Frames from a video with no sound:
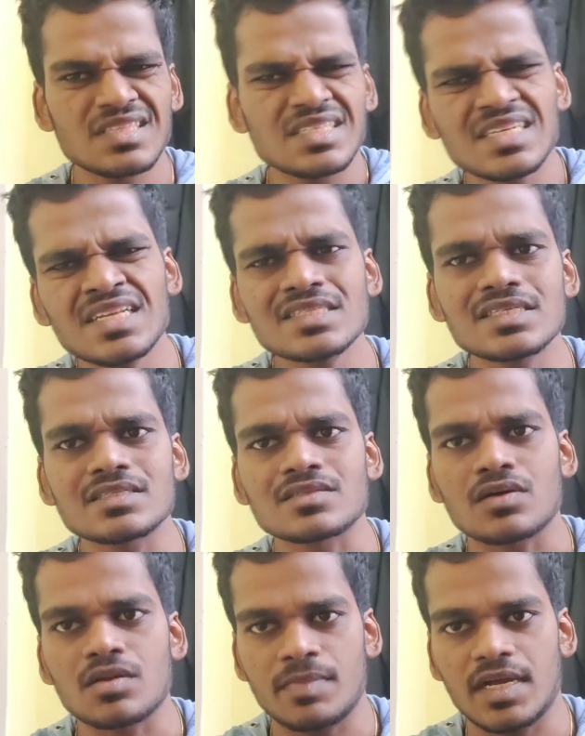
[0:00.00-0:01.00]
Signature
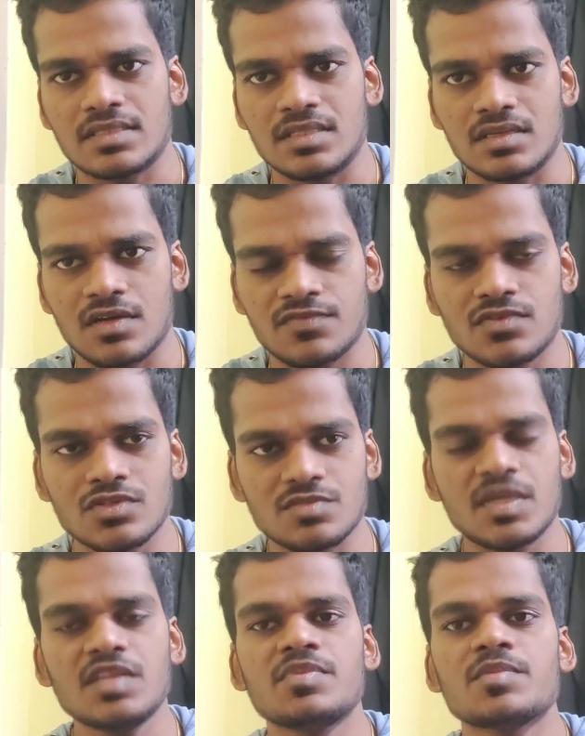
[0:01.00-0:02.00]
is not a bad thing. Of
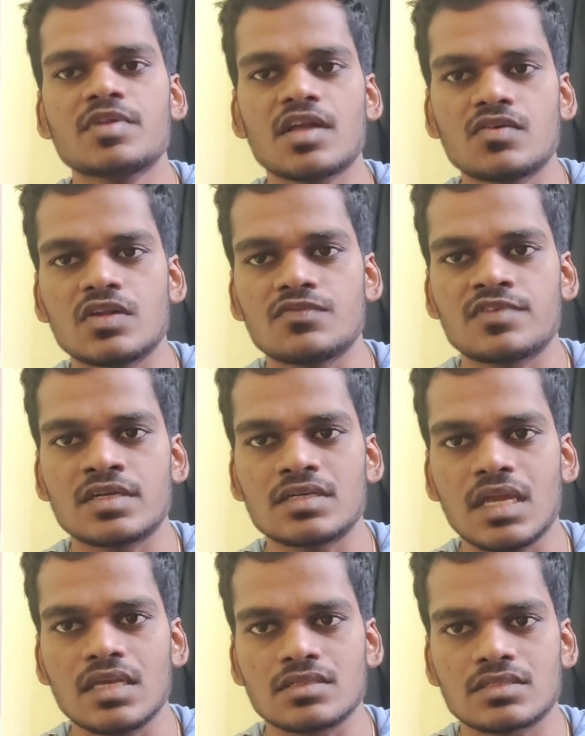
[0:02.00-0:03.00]
course, many people have
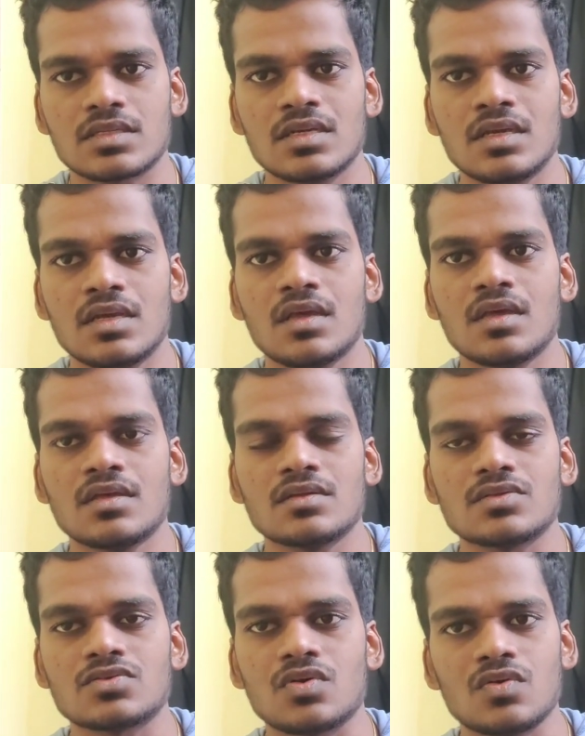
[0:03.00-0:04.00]
different taste.
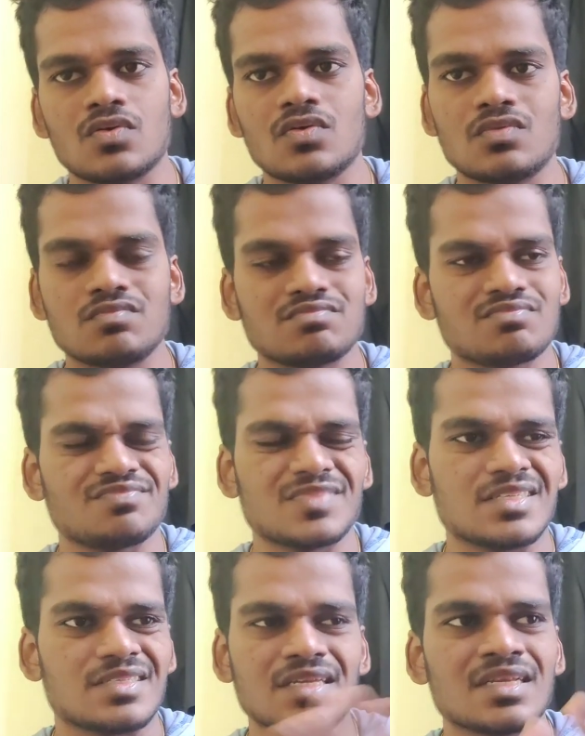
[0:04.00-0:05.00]
So
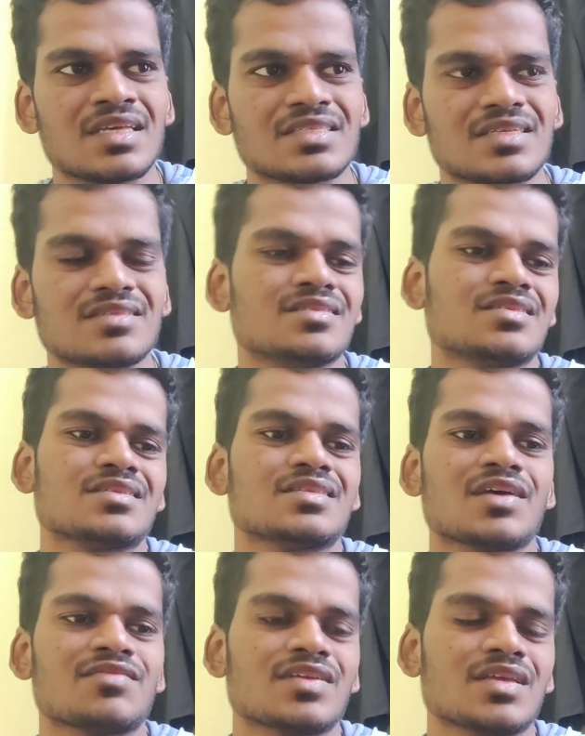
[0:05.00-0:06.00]
the signature, this is
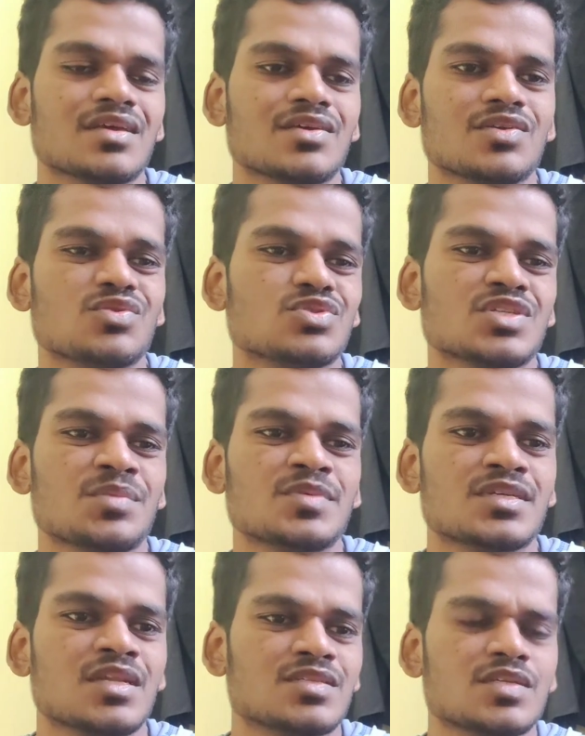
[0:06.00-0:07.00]
having a U-shaped
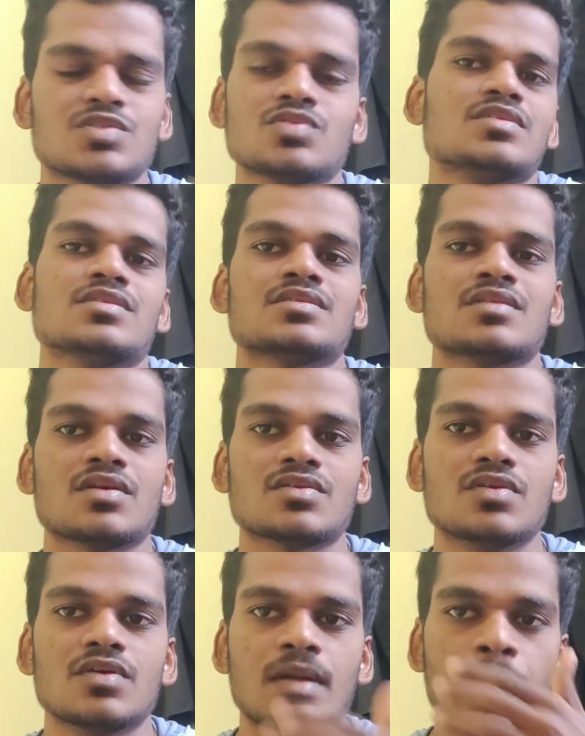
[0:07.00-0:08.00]
signature, so this is
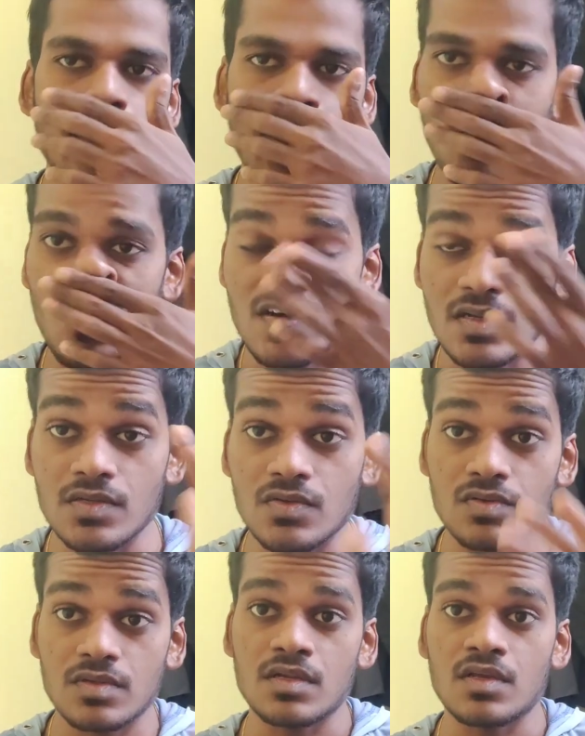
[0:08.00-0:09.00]
not good. Only
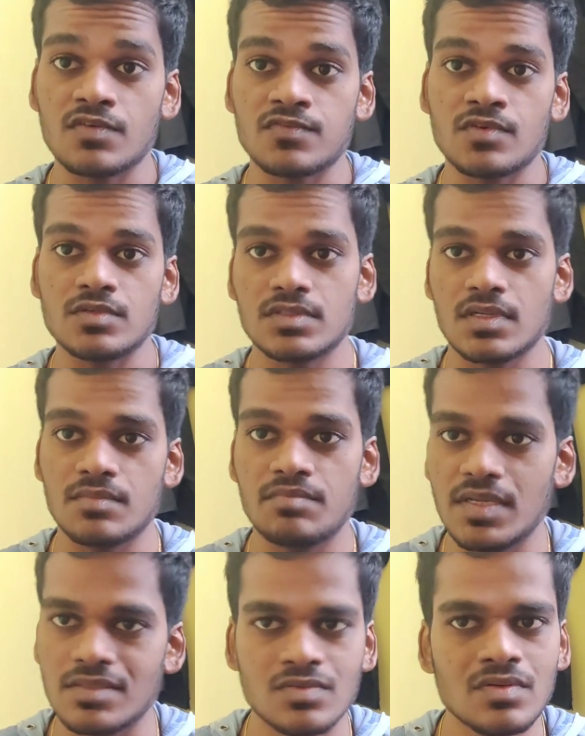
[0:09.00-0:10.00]
neutral earphones are
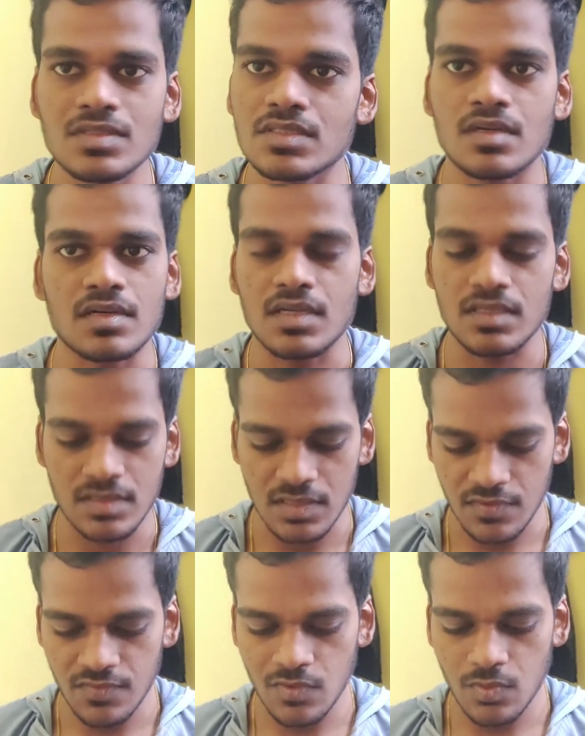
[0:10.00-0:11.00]
best. No, it's not like
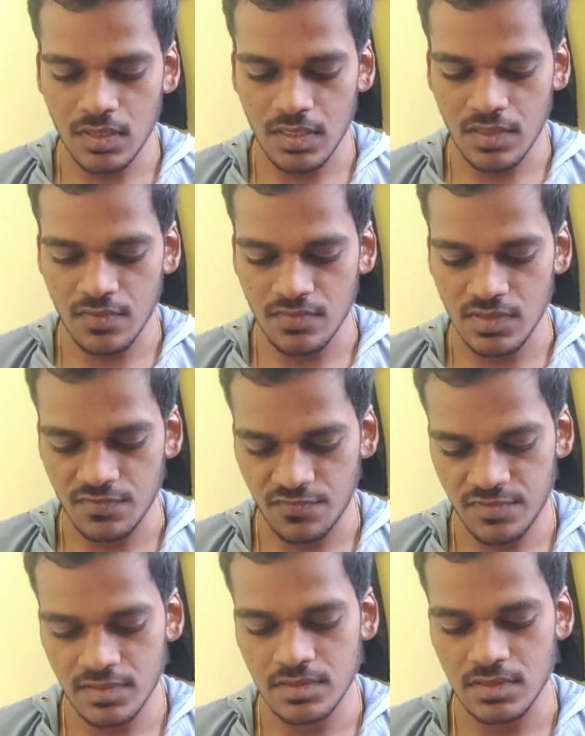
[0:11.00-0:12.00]
that. Everyone have
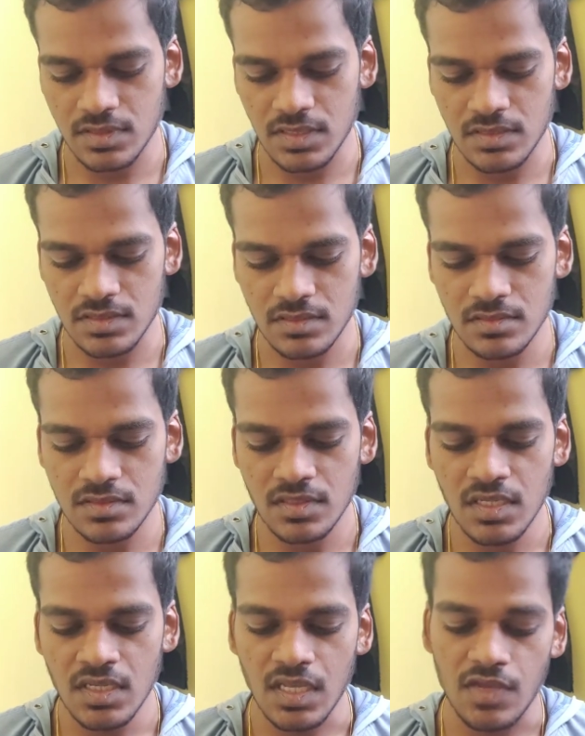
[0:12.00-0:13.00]
different signatures.
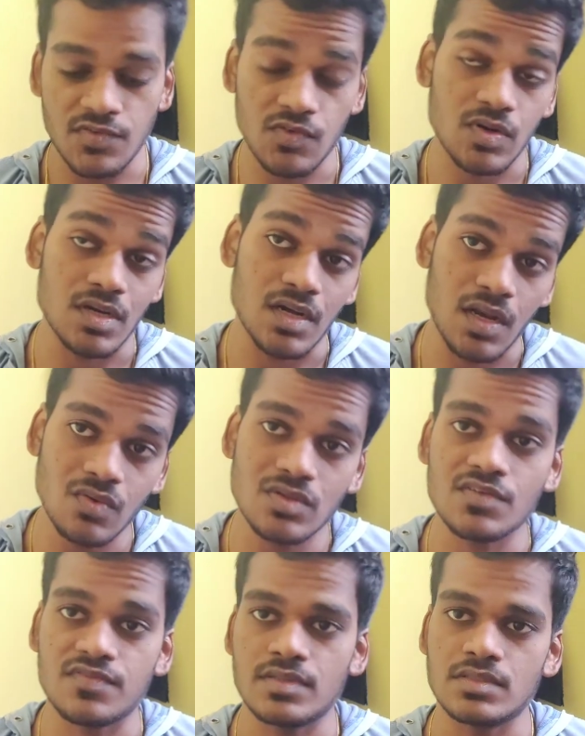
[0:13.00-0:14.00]
Everyone
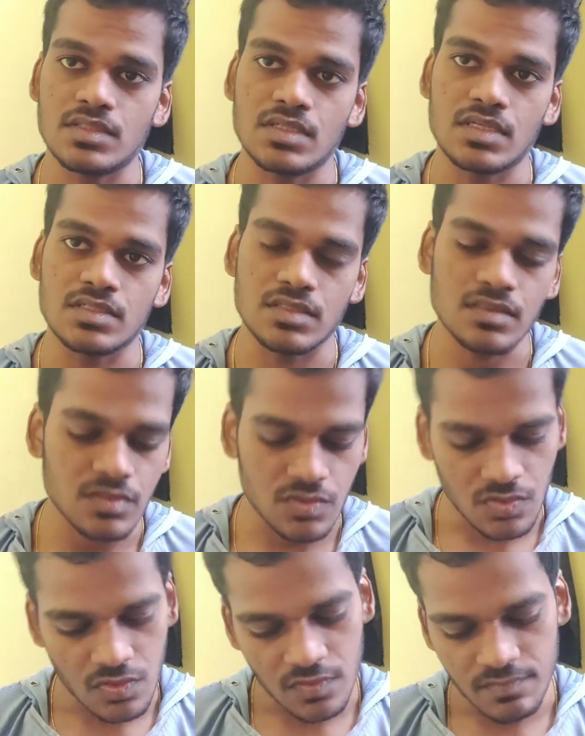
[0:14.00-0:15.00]
love different signatures.
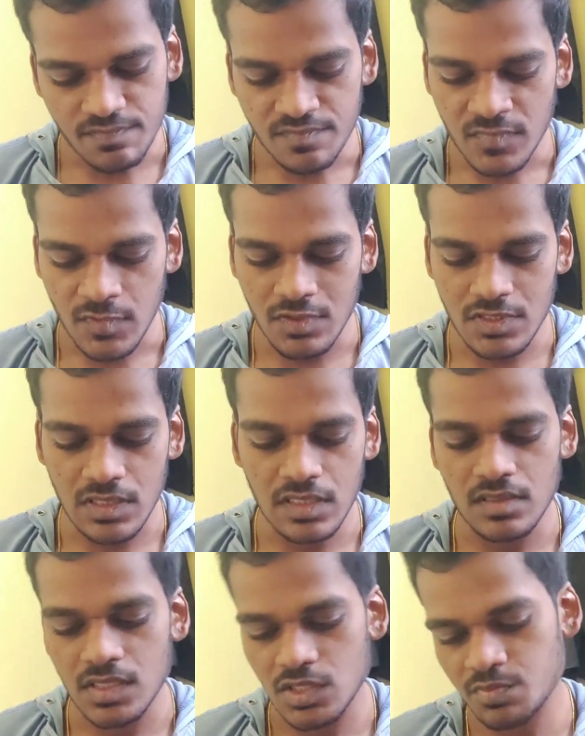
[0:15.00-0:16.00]
So we should
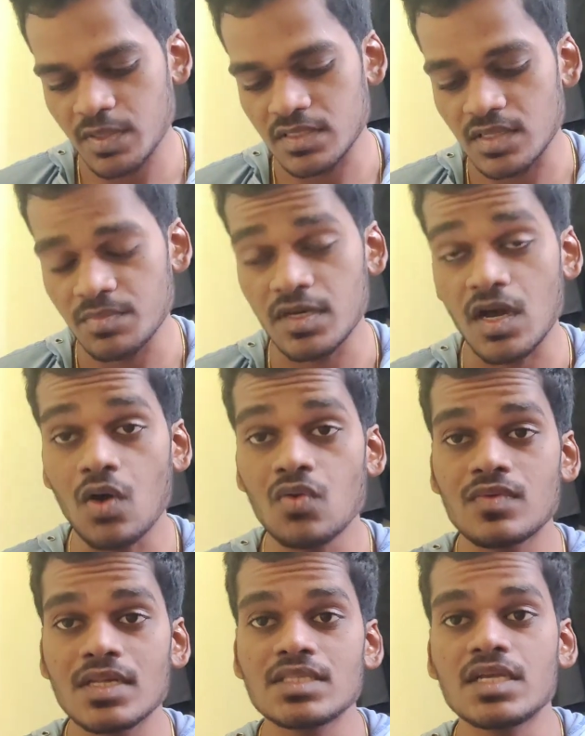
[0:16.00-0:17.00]
need to respect them. But how
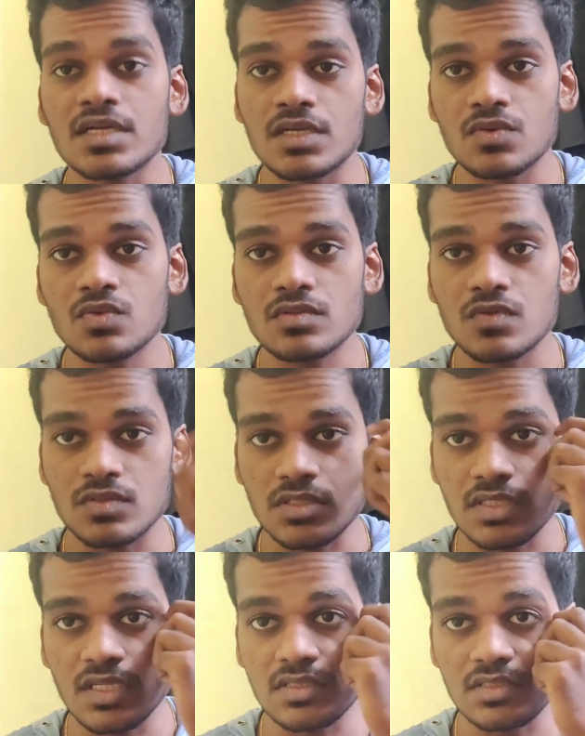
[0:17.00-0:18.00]
well they tune
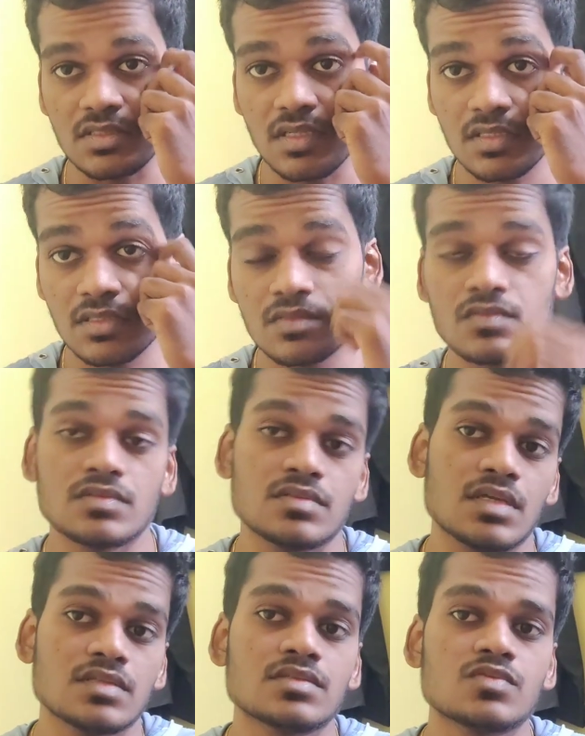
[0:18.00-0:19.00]
those signatures,
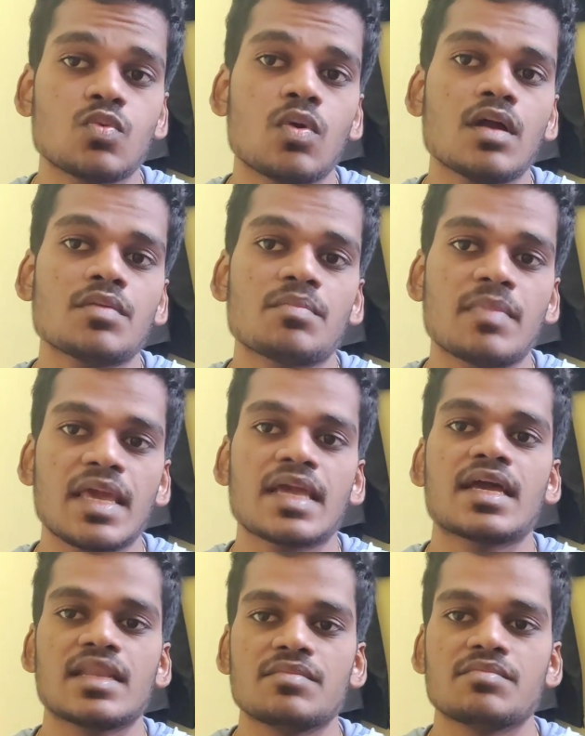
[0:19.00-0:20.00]
that's what
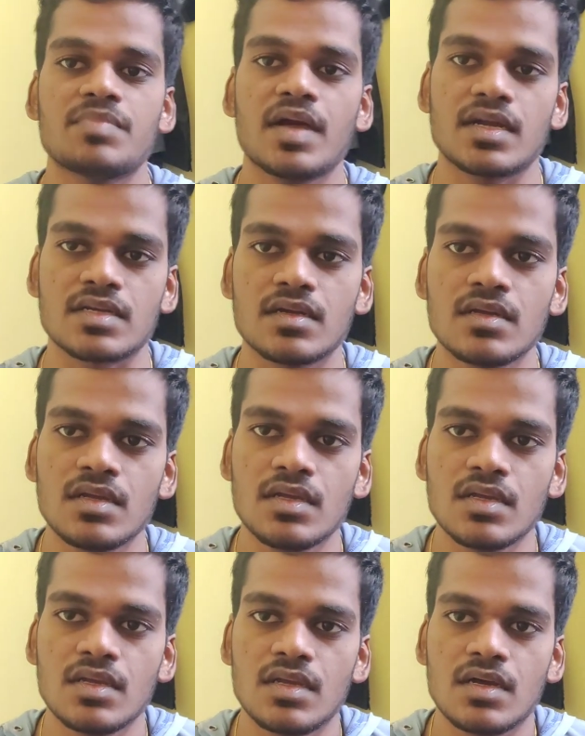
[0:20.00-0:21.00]
make an impact
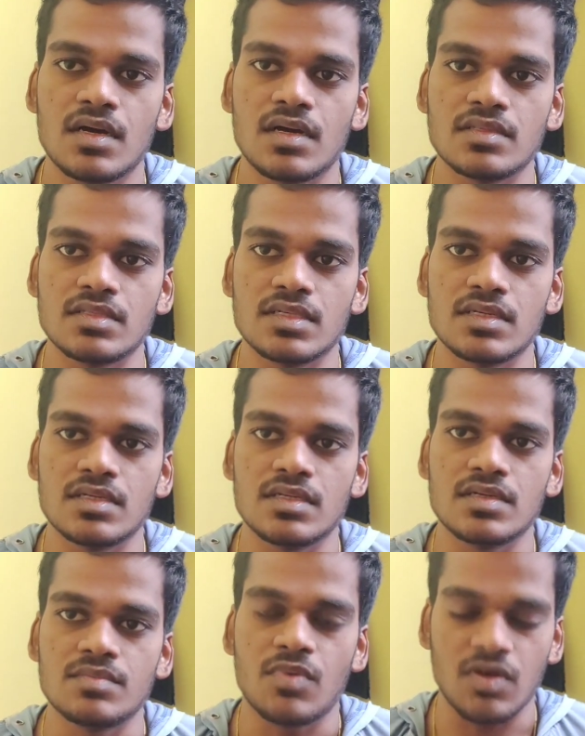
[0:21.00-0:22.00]
on
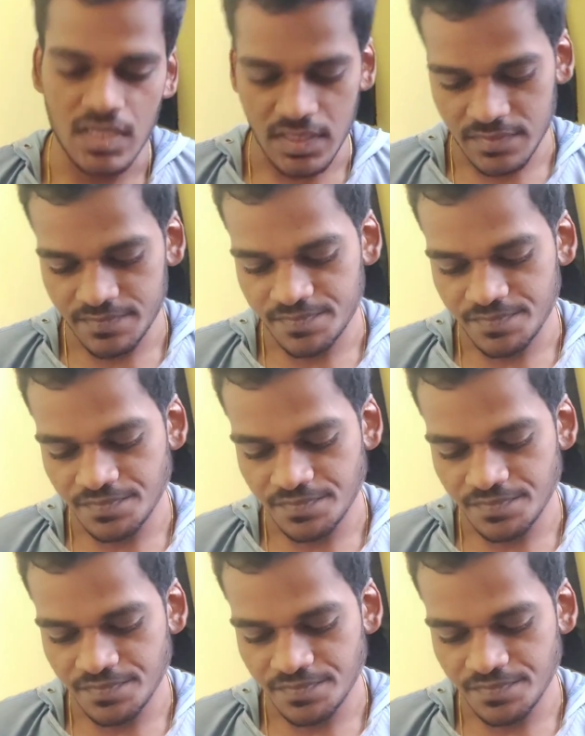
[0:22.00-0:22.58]
the market.